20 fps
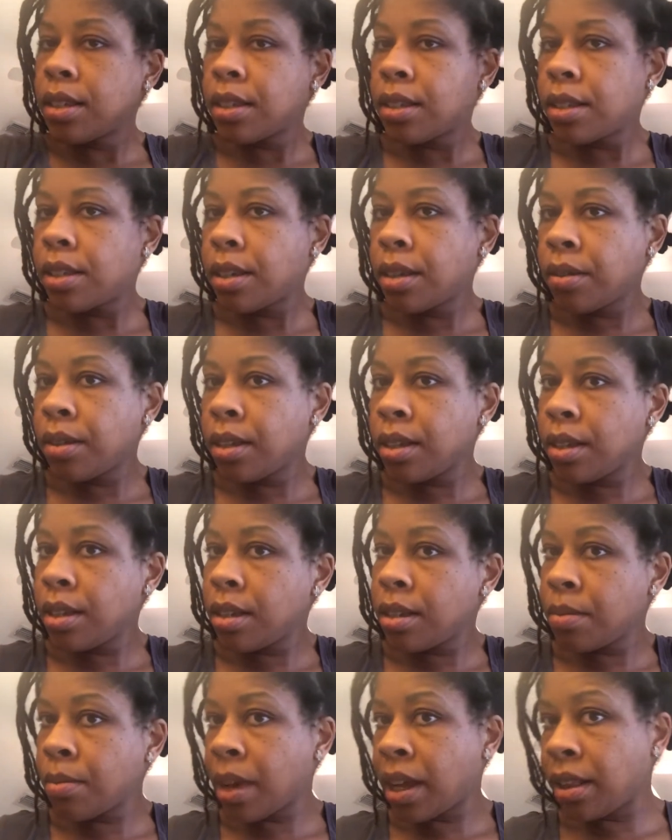So this
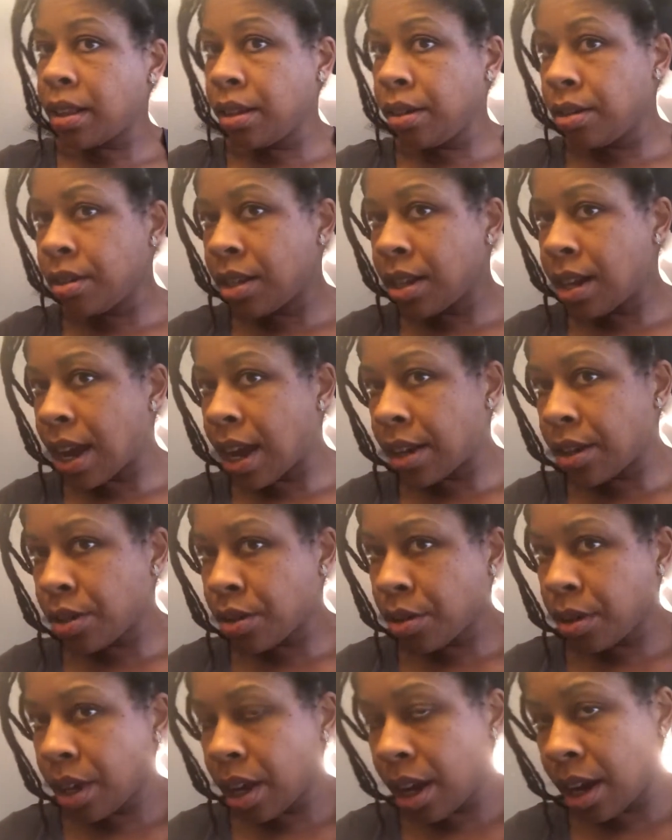is my loose
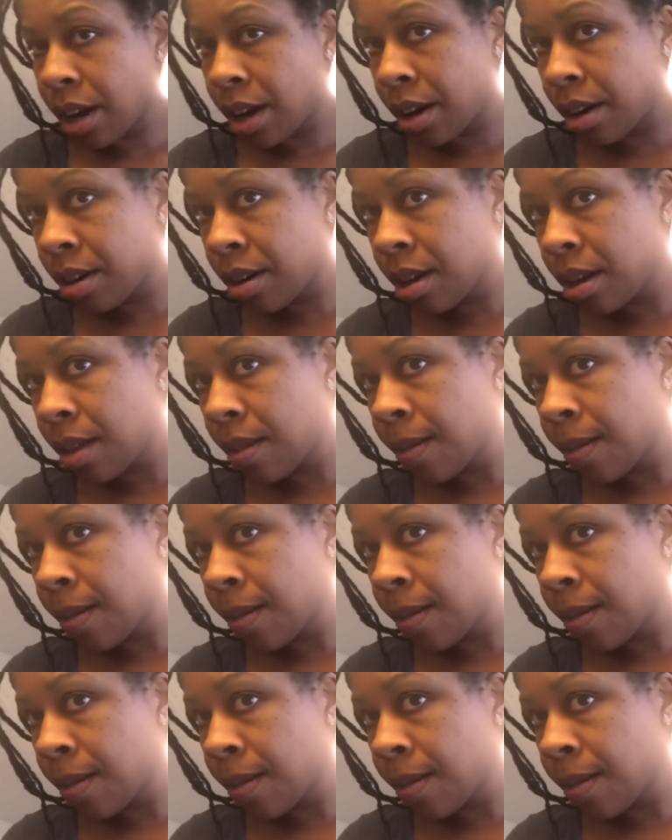natural hair.